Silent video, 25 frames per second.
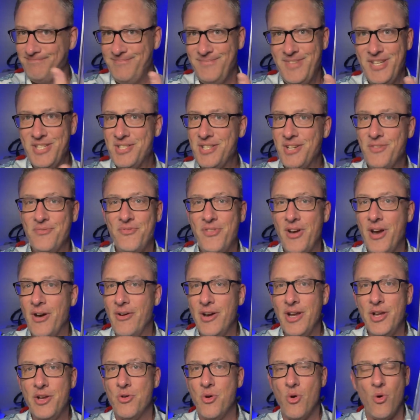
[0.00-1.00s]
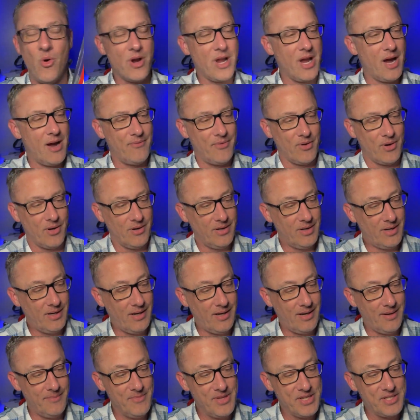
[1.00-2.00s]
Just a very cool cover.
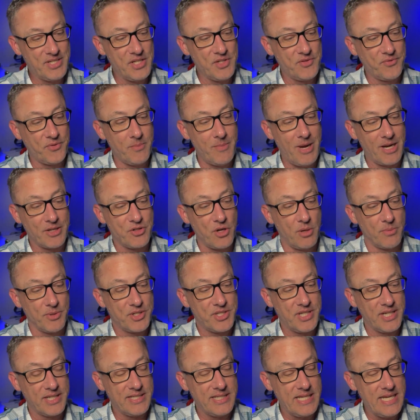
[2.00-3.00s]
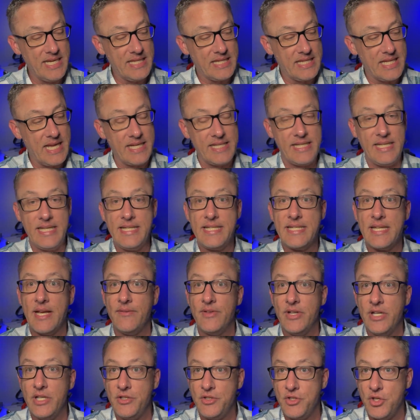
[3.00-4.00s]
This is from October 16th,
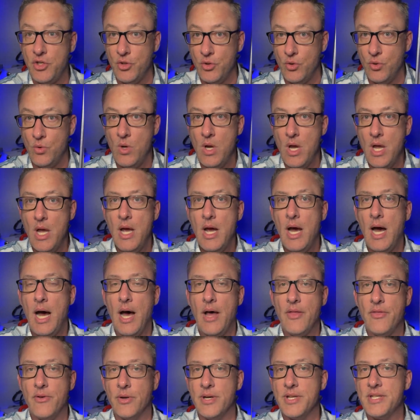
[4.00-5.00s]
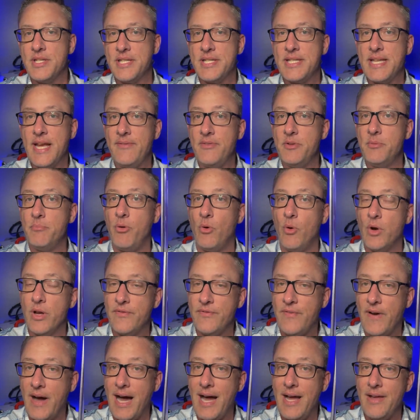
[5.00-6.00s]
1972. There is a
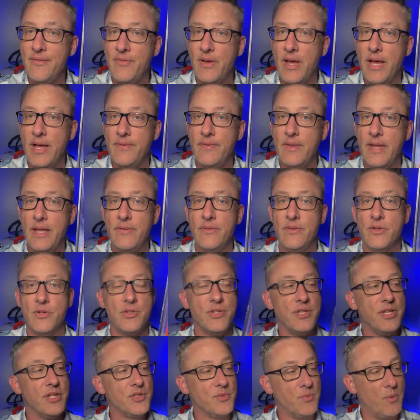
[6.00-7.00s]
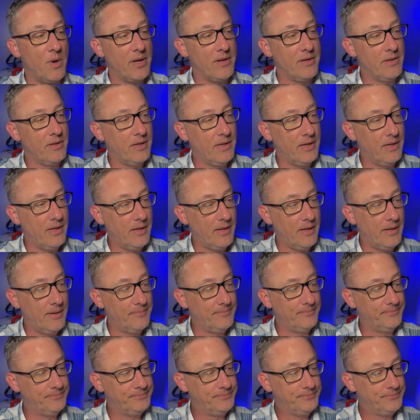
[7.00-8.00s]
7.5, and then there's this
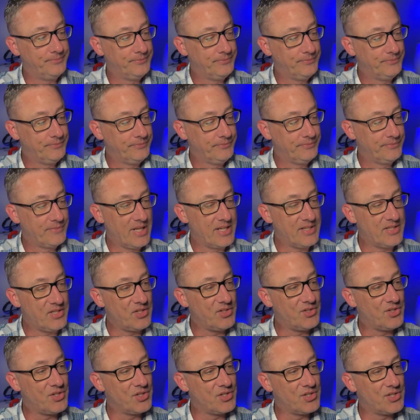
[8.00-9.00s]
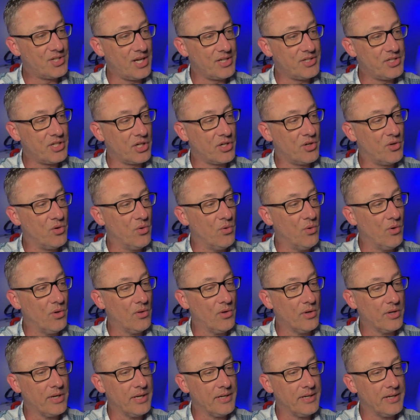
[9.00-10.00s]
one. This is just such a
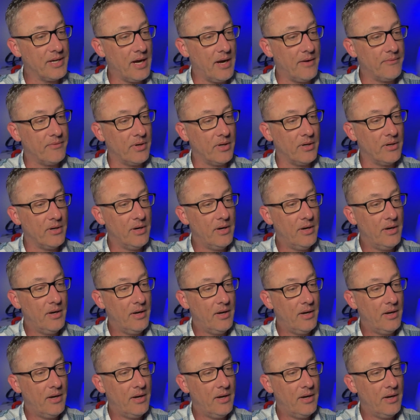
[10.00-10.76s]
cool-looking cover.